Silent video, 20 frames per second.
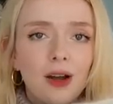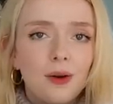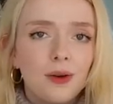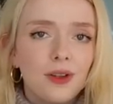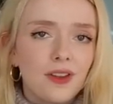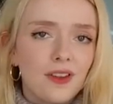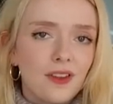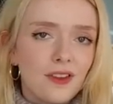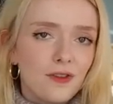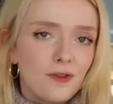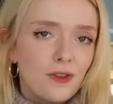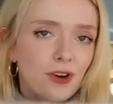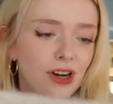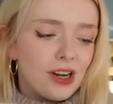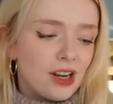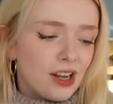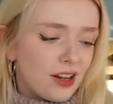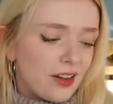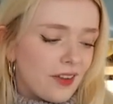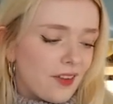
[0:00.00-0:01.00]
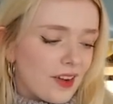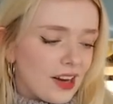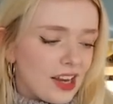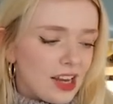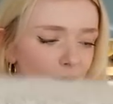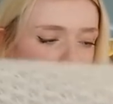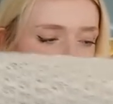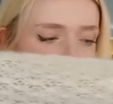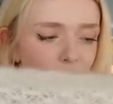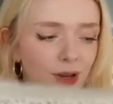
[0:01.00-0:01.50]
hours, very little
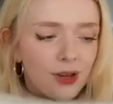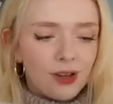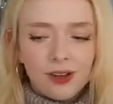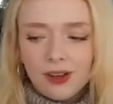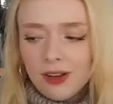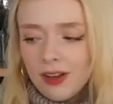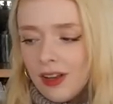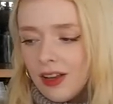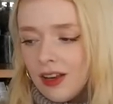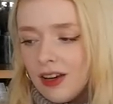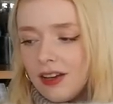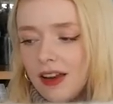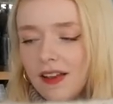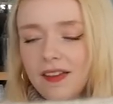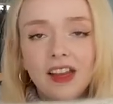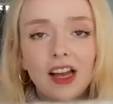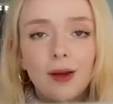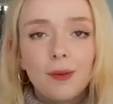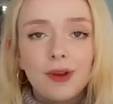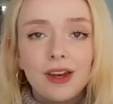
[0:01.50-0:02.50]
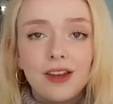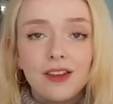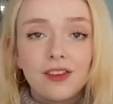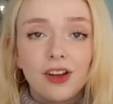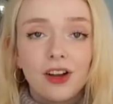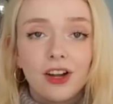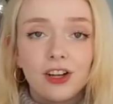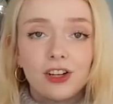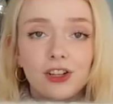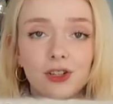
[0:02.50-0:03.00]
sleep, knitting up an
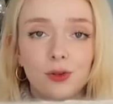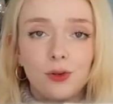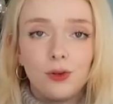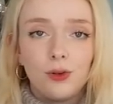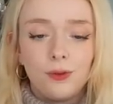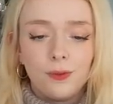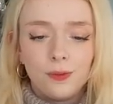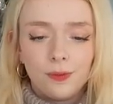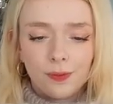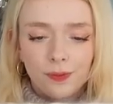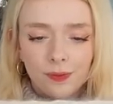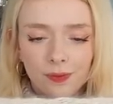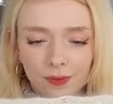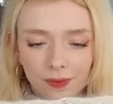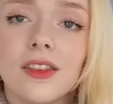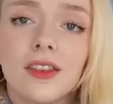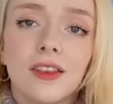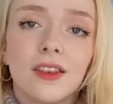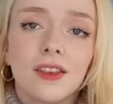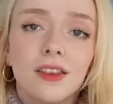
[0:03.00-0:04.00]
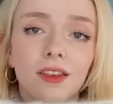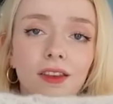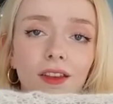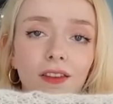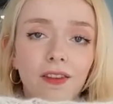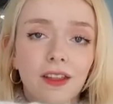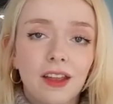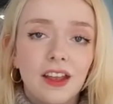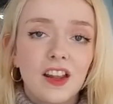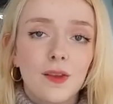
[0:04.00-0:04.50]
entire shawl.
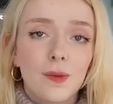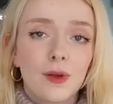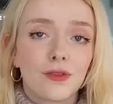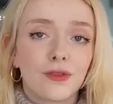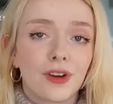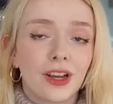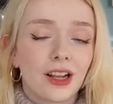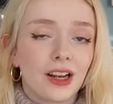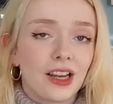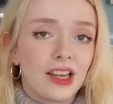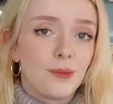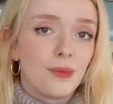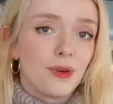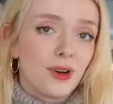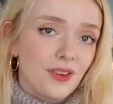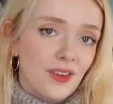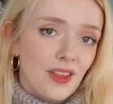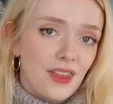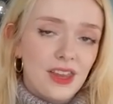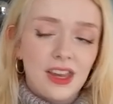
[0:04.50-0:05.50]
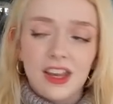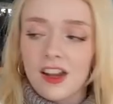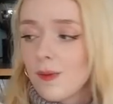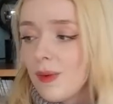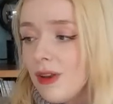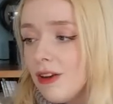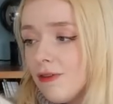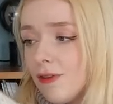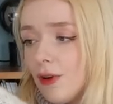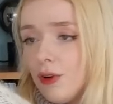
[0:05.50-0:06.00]
This thing is a bit wrinkly because I think it's
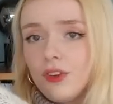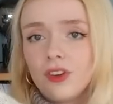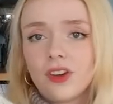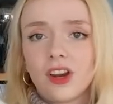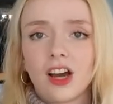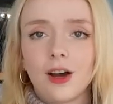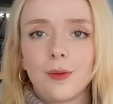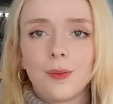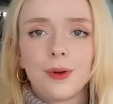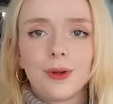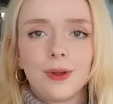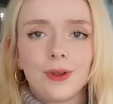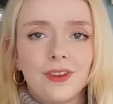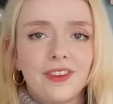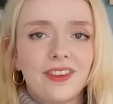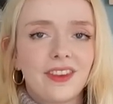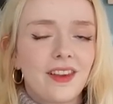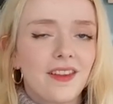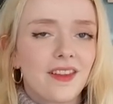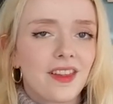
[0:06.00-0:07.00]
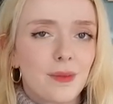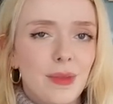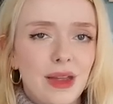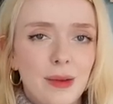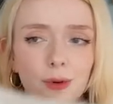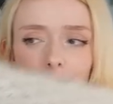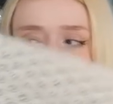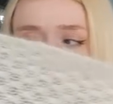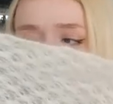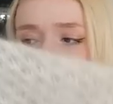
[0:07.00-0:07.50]
been folded up since the May
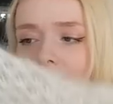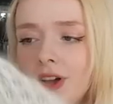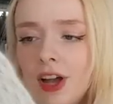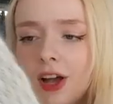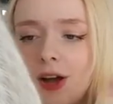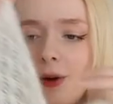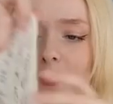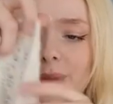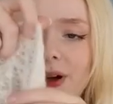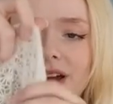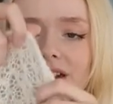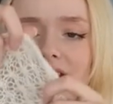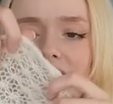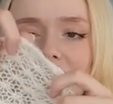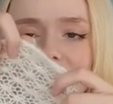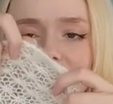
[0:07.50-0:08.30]
ball, but I